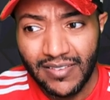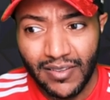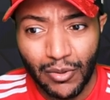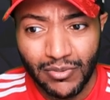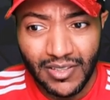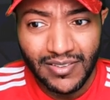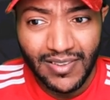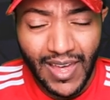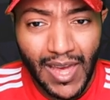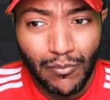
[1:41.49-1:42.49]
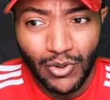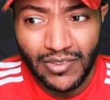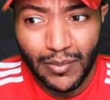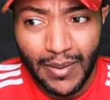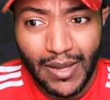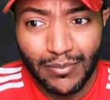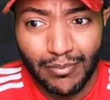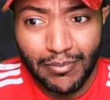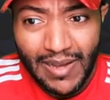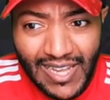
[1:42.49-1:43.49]
So this game was about
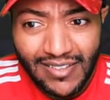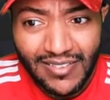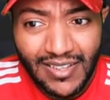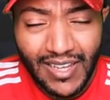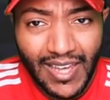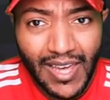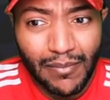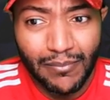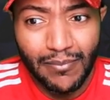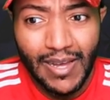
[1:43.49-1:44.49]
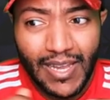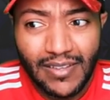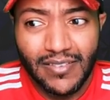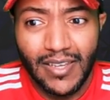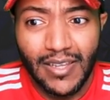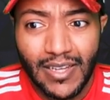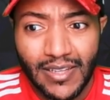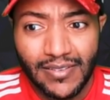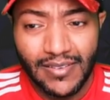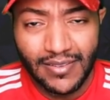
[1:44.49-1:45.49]
managing the game, managing
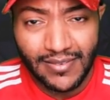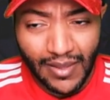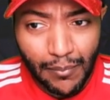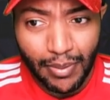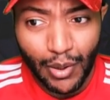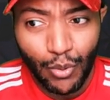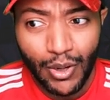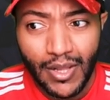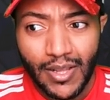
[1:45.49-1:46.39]
the tempo,